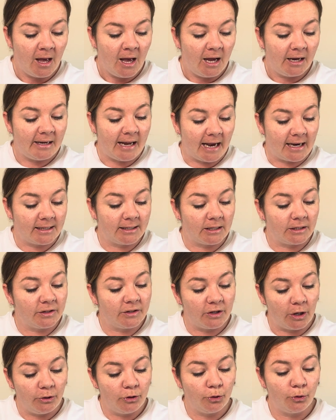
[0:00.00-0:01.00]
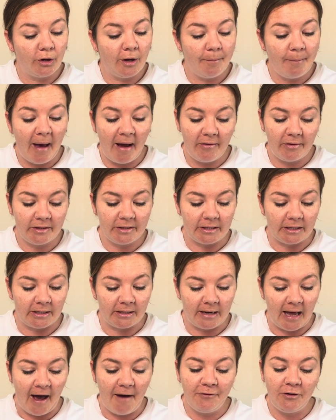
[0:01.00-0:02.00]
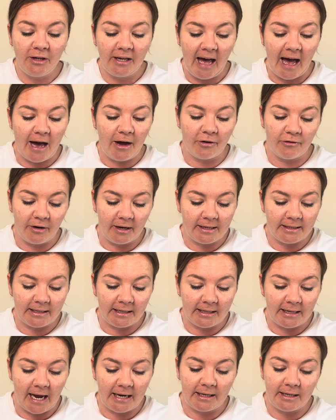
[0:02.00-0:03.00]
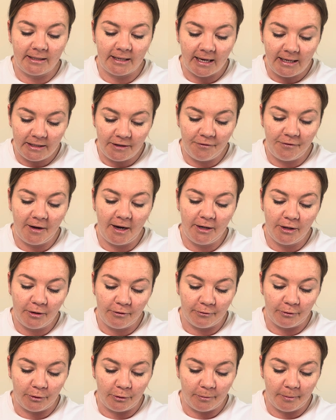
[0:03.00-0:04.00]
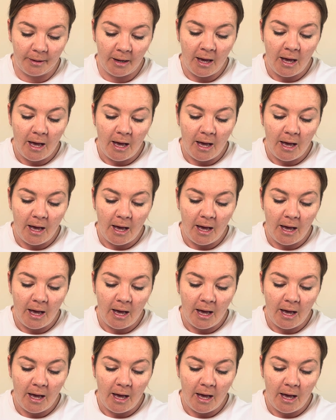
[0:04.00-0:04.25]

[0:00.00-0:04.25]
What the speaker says: Next, social comparison. After categorizing and identifying a group,